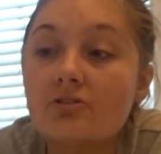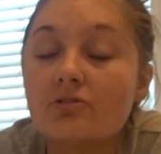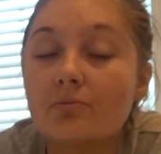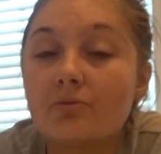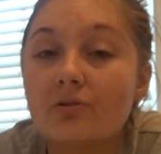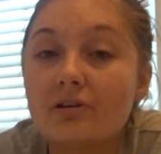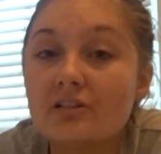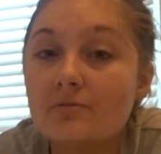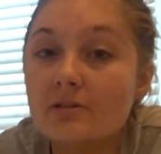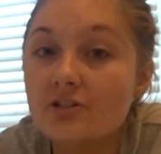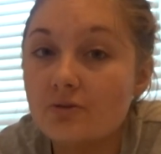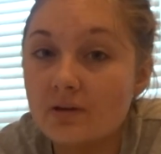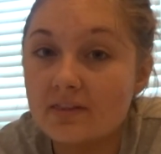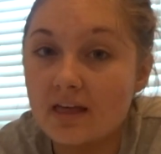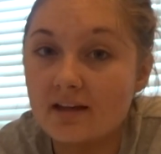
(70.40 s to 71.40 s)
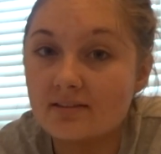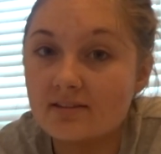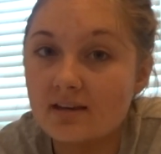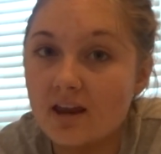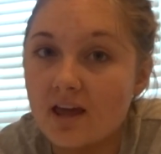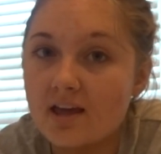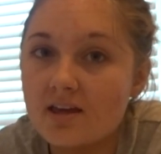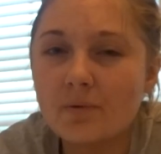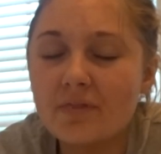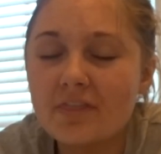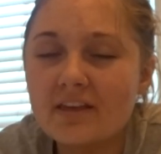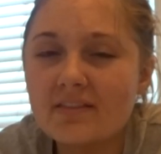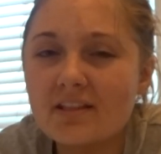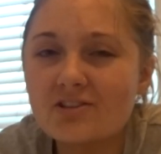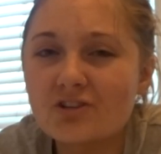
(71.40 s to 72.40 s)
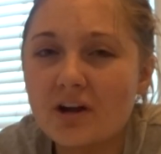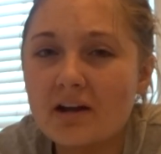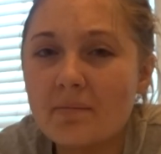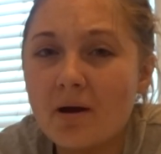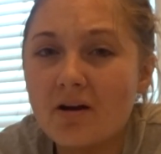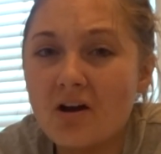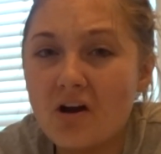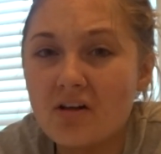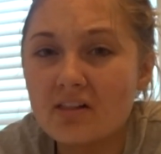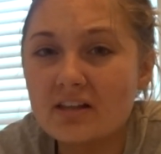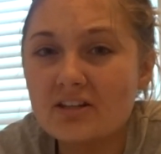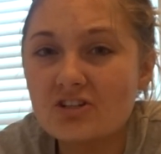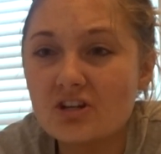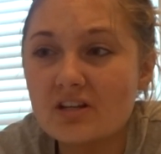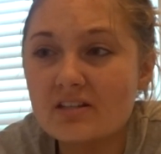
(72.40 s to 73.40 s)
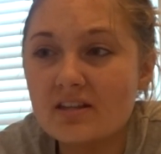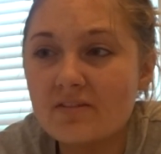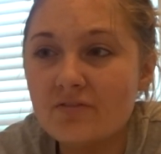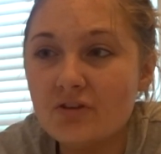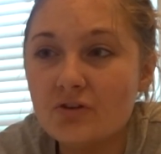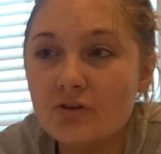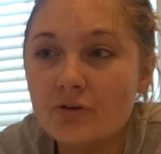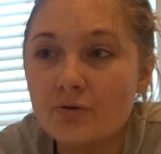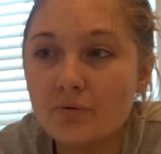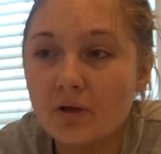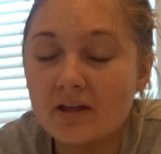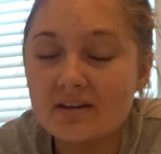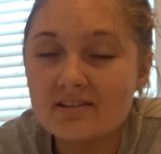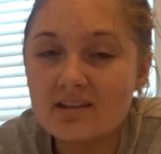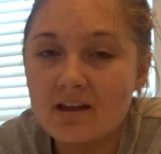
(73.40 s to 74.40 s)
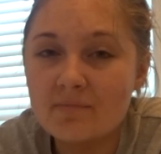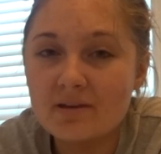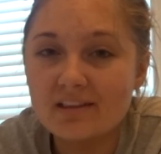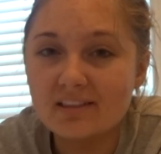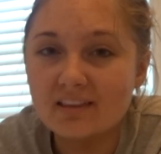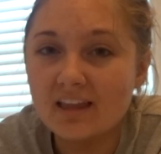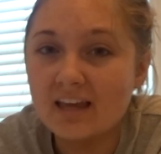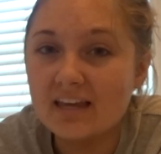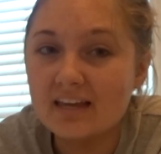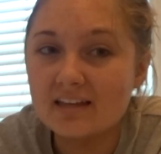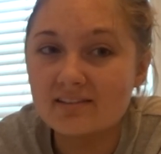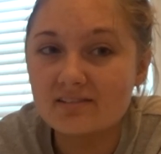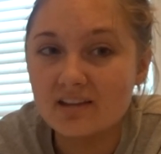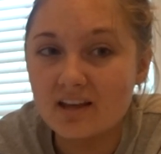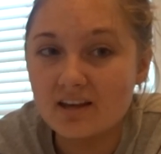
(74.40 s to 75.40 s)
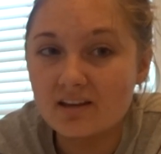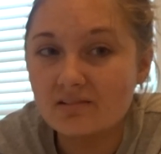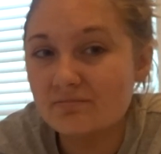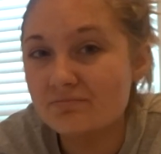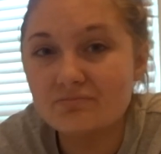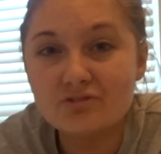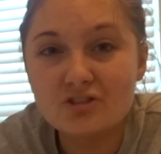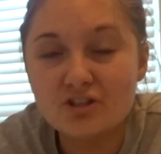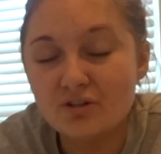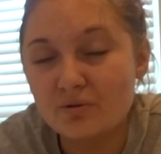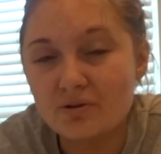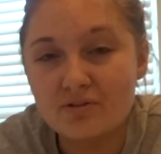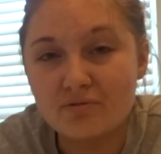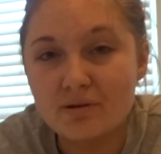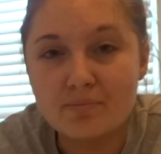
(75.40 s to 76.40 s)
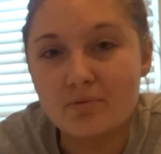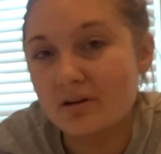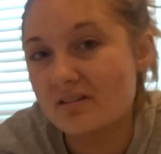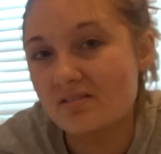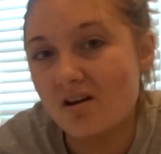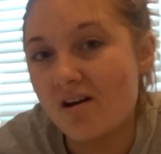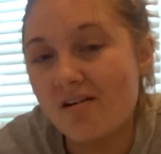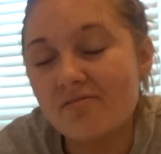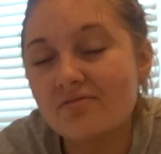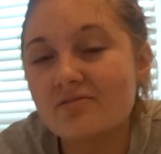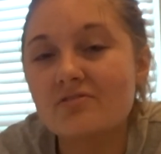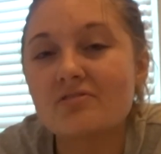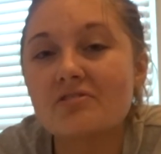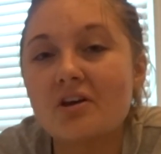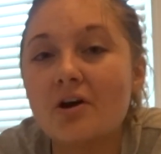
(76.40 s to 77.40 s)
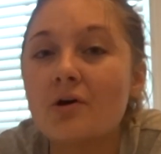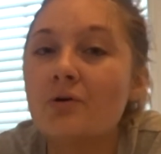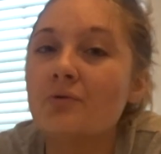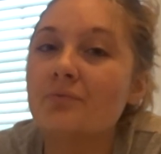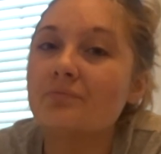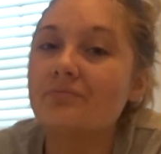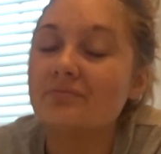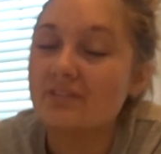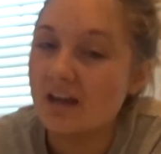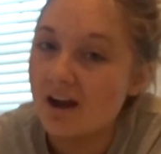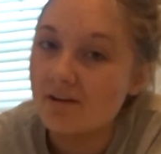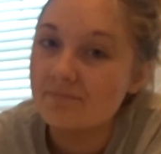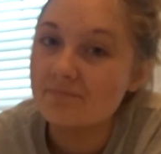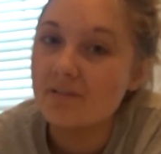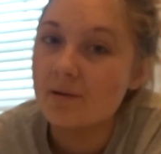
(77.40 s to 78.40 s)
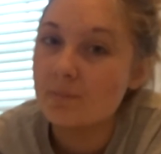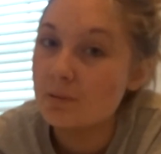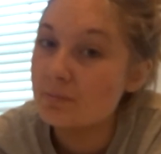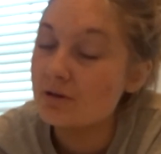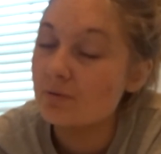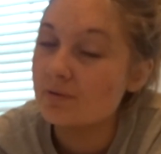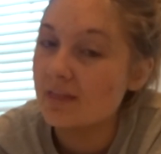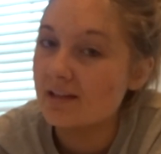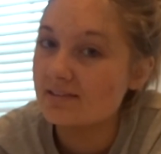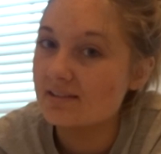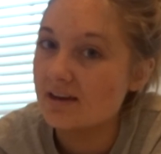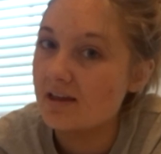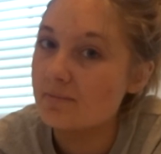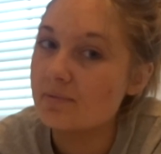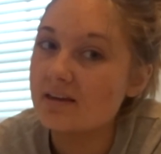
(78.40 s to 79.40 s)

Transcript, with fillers: so I'm going to be doing that today. One thing that's great about college is if you do an assignment late, it's like two or three points off. So yeah, I'm gonna be doing that today